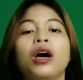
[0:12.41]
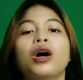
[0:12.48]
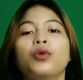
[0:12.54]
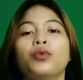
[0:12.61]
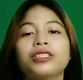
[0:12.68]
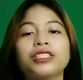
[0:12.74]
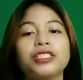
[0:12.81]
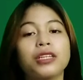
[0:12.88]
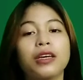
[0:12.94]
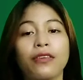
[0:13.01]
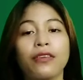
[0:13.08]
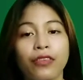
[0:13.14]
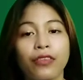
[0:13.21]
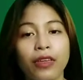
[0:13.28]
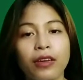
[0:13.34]
which
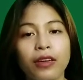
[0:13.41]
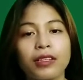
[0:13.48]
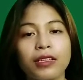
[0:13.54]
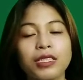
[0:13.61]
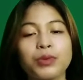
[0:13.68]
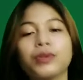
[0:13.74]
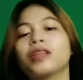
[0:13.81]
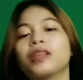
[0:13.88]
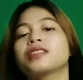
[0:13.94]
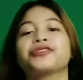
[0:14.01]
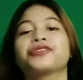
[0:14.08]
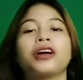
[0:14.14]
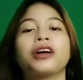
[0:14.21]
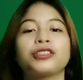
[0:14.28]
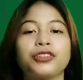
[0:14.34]
deals with the
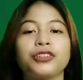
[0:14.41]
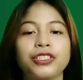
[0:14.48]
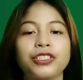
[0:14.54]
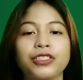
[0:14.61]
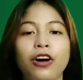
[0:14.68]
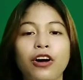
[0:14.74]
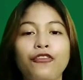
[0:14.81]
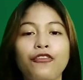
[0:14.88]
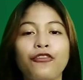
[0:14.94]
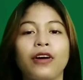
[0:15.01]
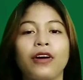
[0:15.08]
structures of